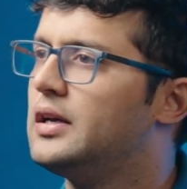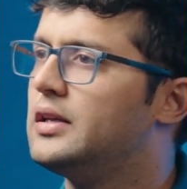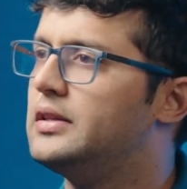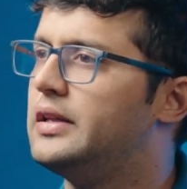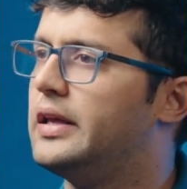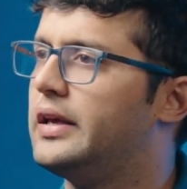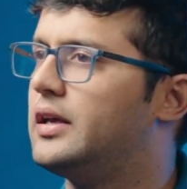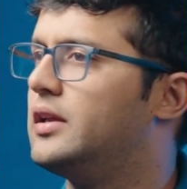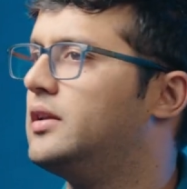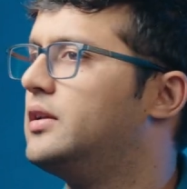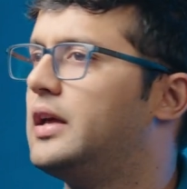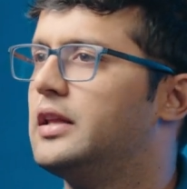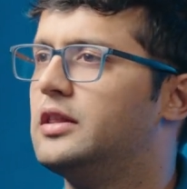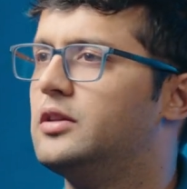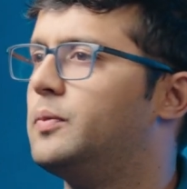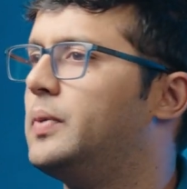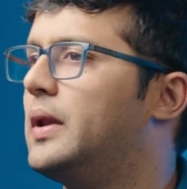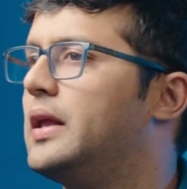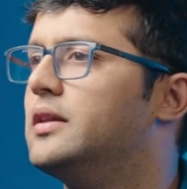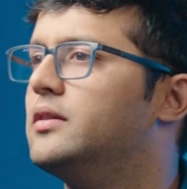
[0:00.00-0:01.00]
They can get
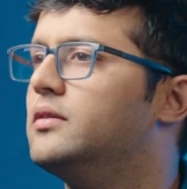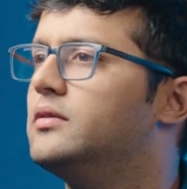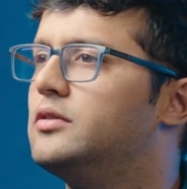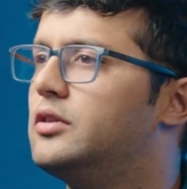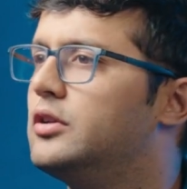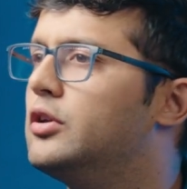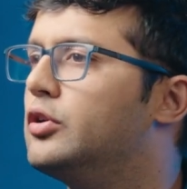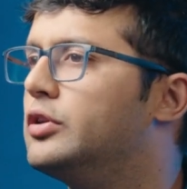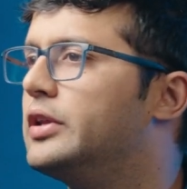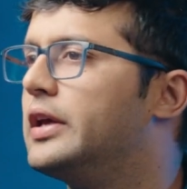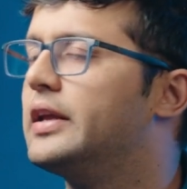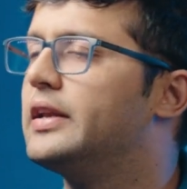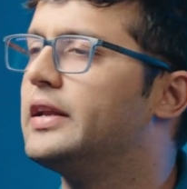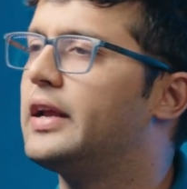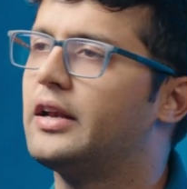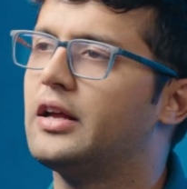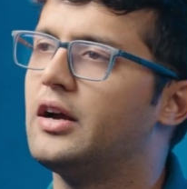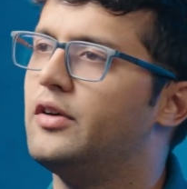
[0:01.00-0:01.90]
the plan, they can get